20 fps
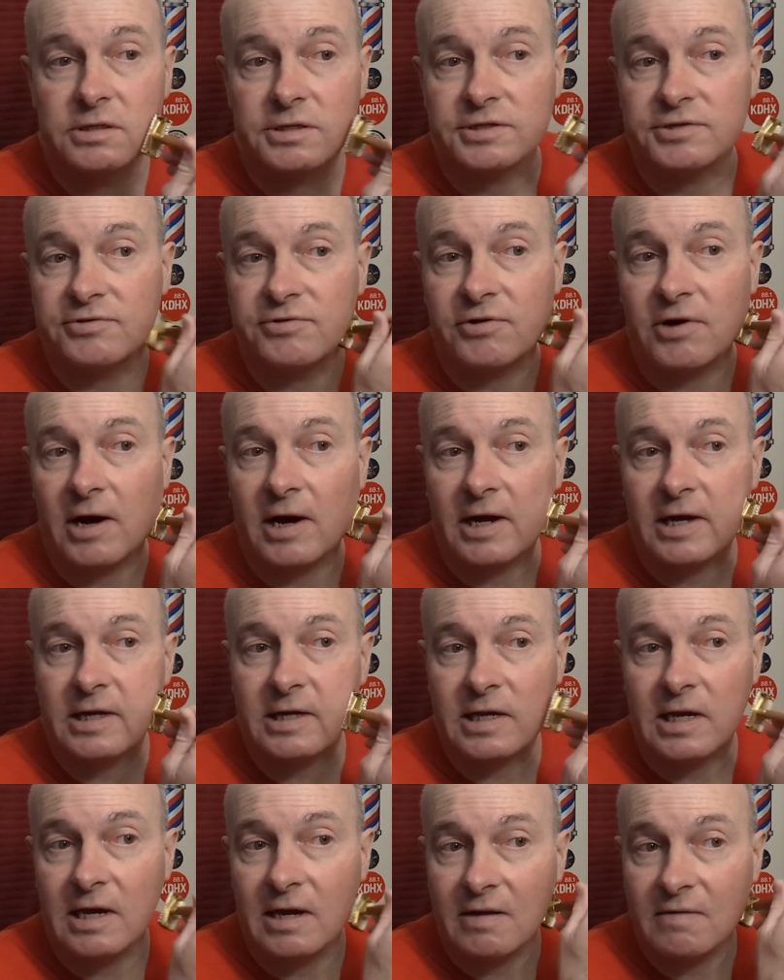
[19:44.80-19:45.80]
his dry
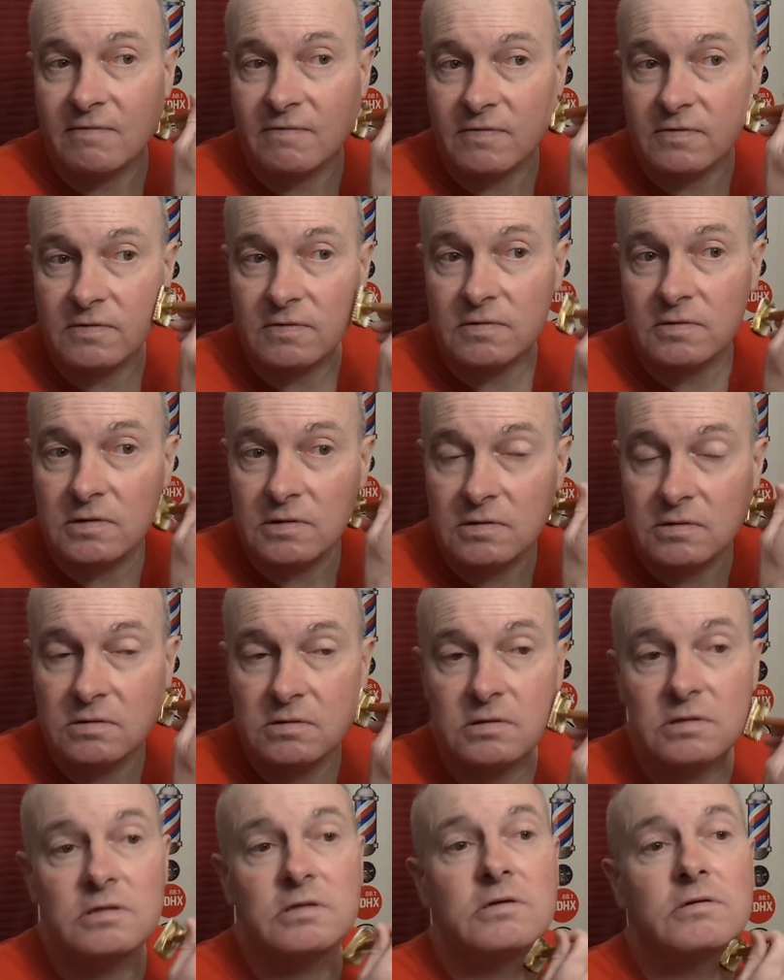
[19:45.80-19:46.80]
cat food,
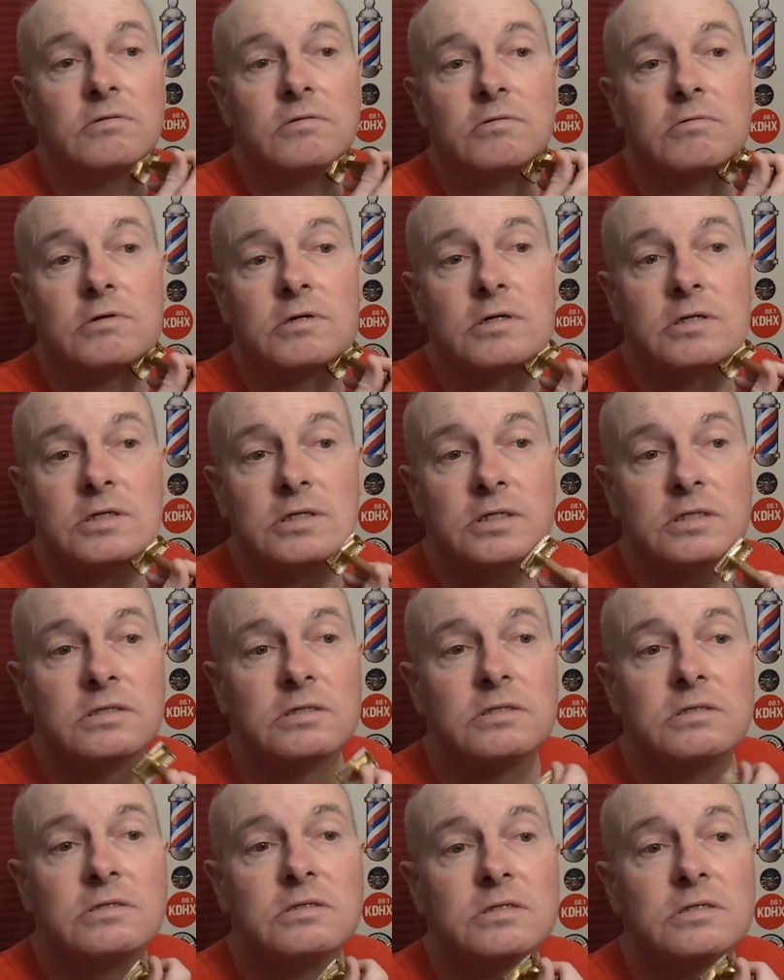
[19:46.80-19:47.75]
in other words.